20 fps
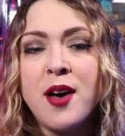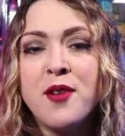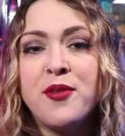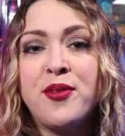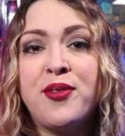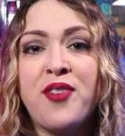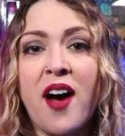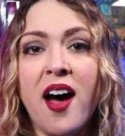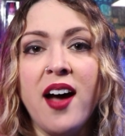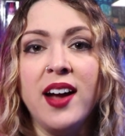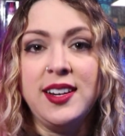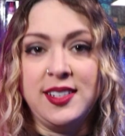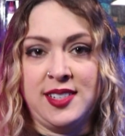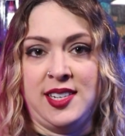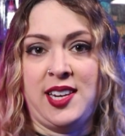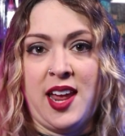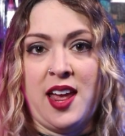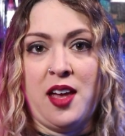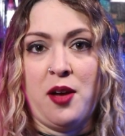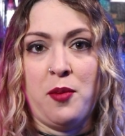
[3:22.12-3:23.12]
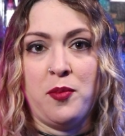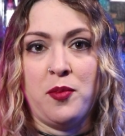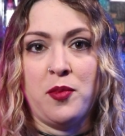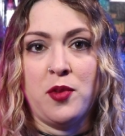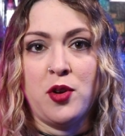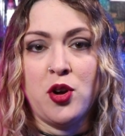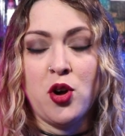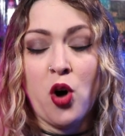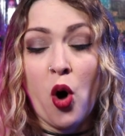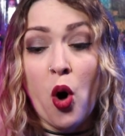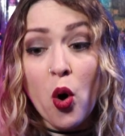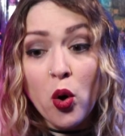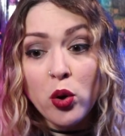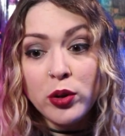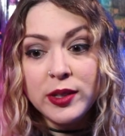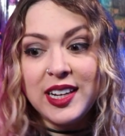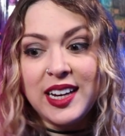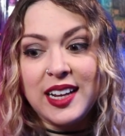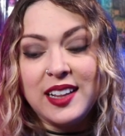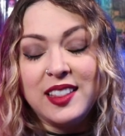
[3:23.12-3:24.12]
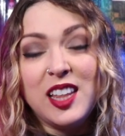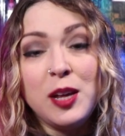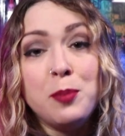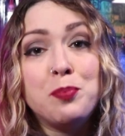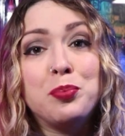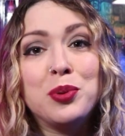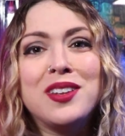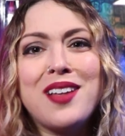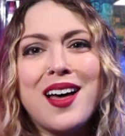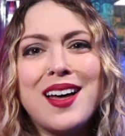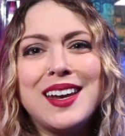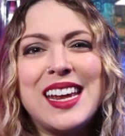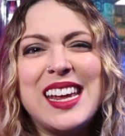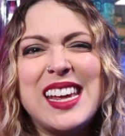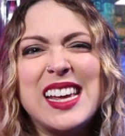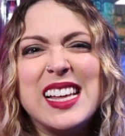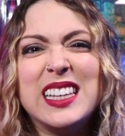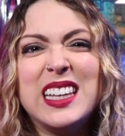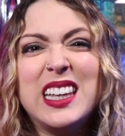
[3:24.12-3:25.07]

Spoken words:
finds him holding the bloody,